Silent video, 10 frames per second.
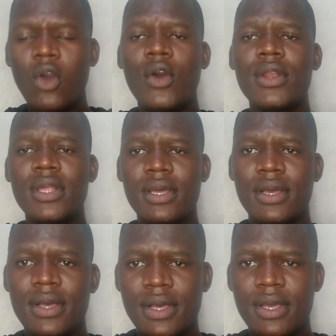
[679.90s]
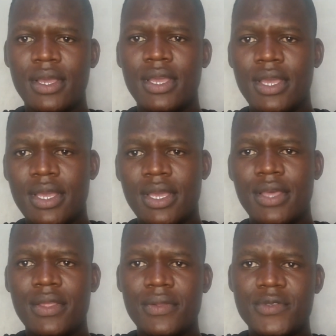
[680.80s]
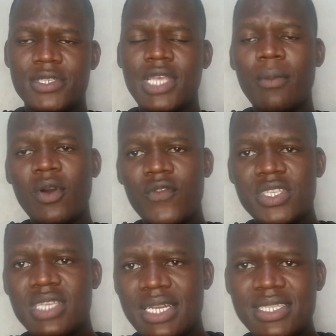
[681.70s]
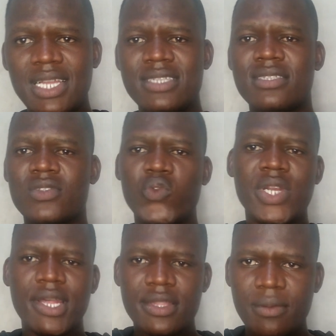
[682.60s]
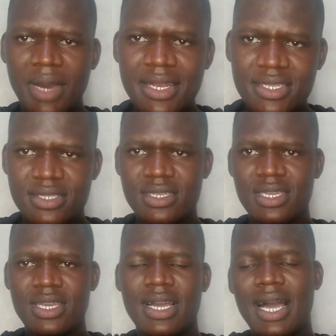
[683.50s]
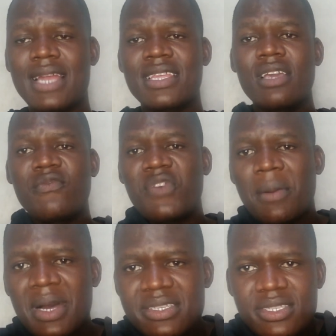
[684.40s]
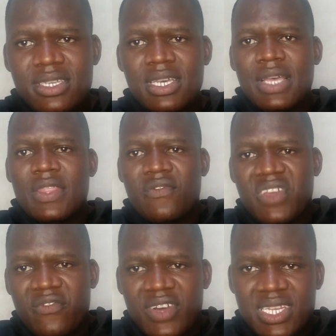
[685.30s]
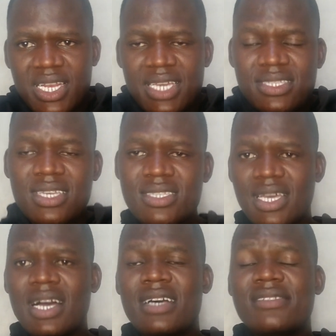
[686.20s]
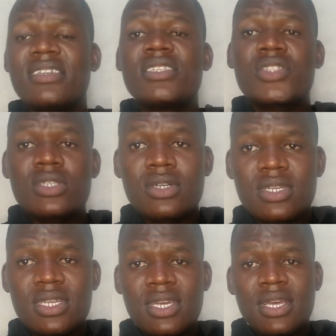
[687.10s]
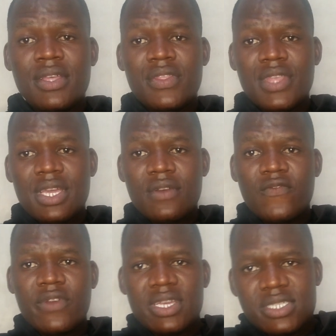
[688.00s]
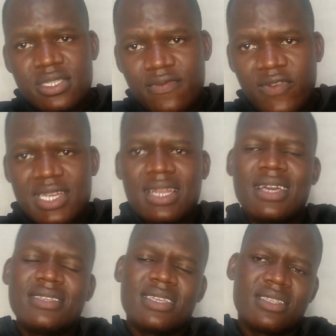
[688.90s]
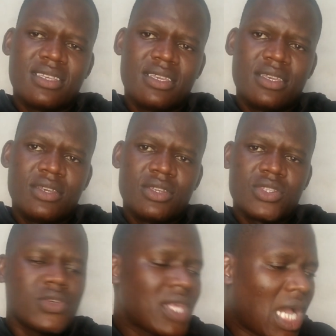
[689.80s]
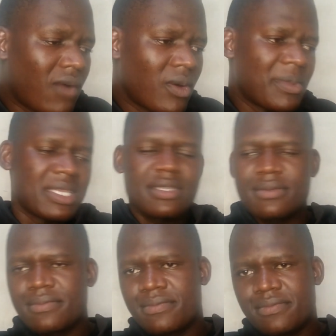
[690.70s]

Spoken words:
Or some of his cartels cornered the money and gave farmers the fake fertilizers as they sold the fresh fertilizers to the government.